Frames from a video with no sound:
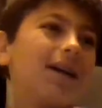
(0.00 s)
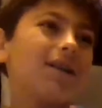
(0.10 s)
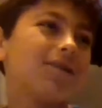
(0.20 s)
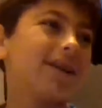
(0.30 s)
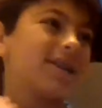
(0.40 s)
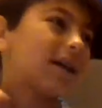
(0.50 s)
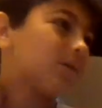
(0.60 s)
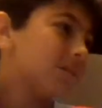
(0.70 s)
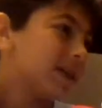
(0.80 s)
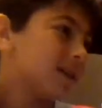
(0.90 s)
So I guess
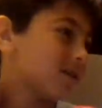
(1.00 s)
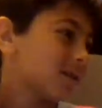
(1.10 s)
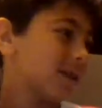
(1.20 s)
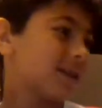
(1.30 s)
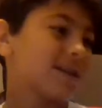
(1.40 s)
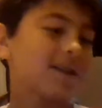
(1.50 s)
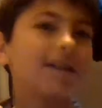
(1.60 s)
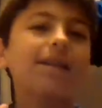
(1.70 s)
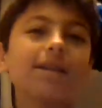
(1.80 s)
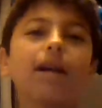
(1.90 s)
that'll be interesting just
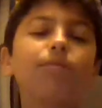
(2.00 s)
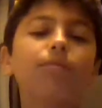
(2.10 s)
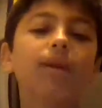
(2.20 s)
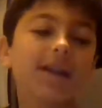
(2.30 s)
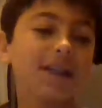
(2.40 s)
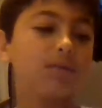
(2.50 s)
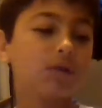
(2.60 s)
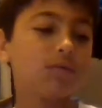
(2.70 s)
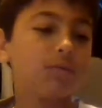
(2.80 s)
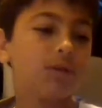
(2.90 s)
to come see
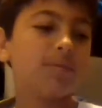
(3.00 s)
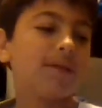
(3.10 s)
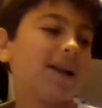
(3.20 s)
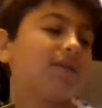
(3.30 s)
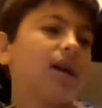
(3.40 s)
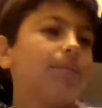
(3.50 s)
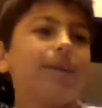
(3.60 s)
which one will come out at the top.